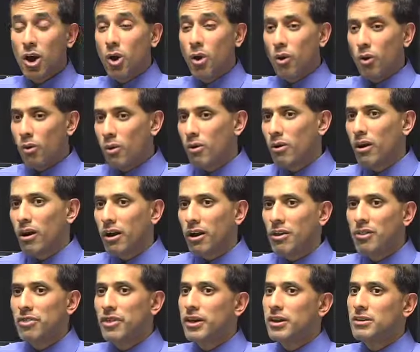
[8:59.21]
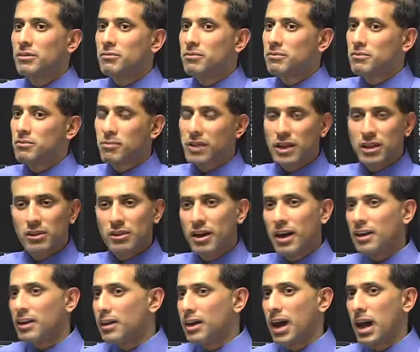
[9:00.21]
or they can make a
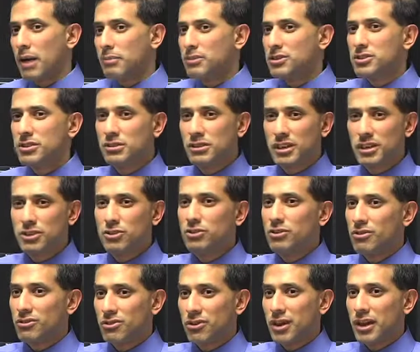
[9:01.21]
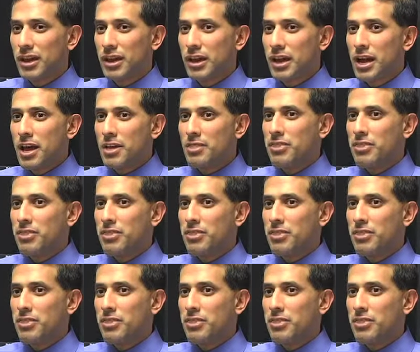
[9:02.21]
lot of comments that lead you to think